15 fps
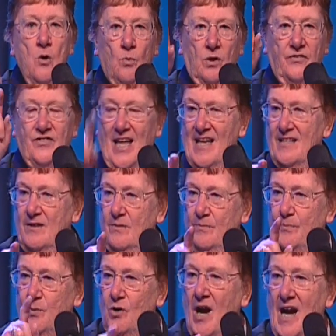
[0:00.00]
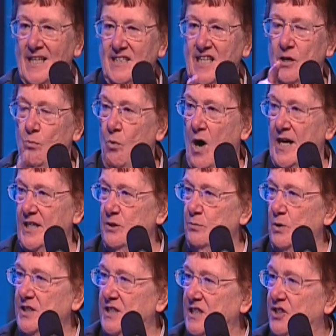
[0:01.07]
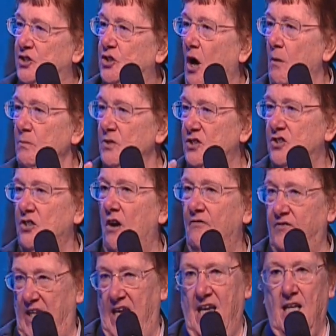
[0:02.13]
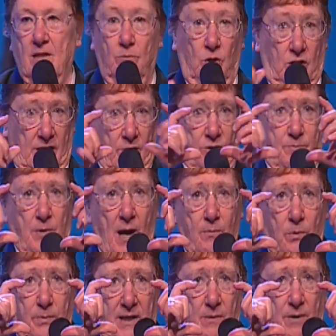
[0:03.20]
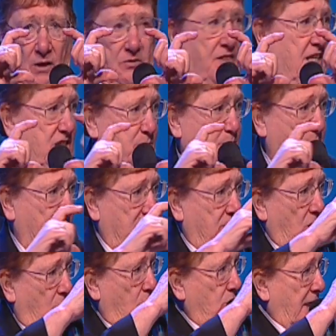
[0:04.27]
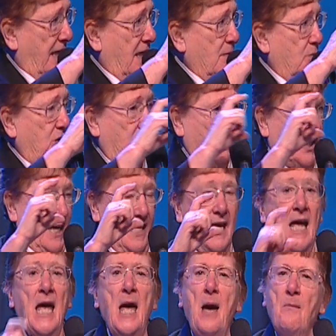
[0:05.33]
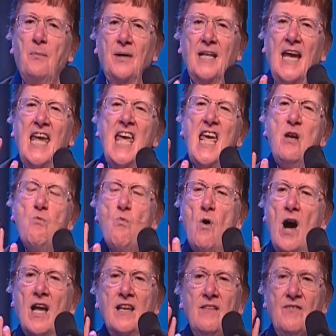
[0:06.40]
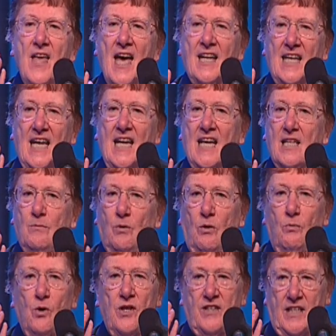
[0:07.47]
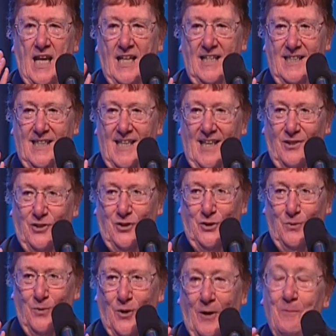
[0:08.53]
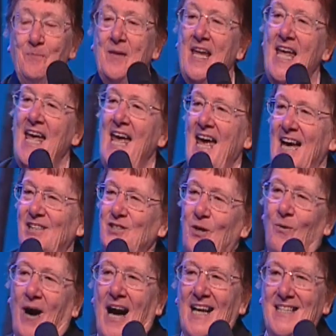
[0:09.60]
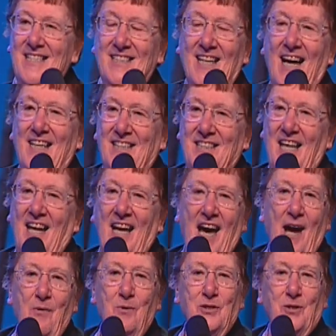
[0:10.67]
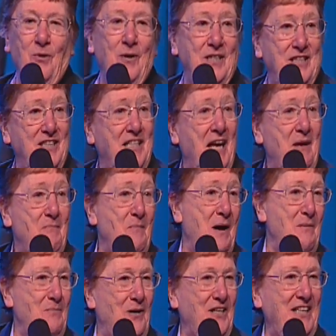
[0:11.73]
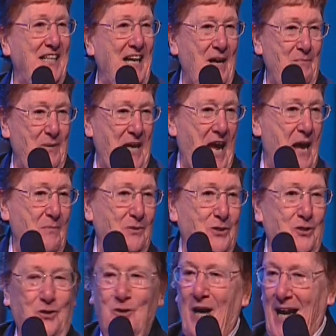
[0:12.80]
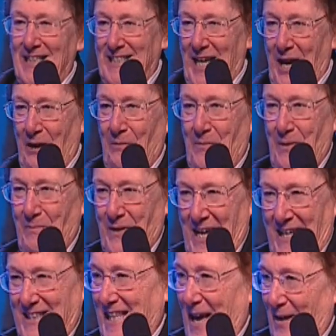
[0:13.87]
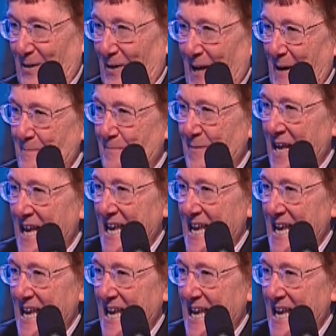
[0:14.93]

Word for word: Well, that prize he wanted was this dumb stuffed animal. It was probably about this big, the whole animal, okay? But he wanted that animal more than anything else in the world. And so I decided that I was going to take my money and be able to try to help him get that, all right?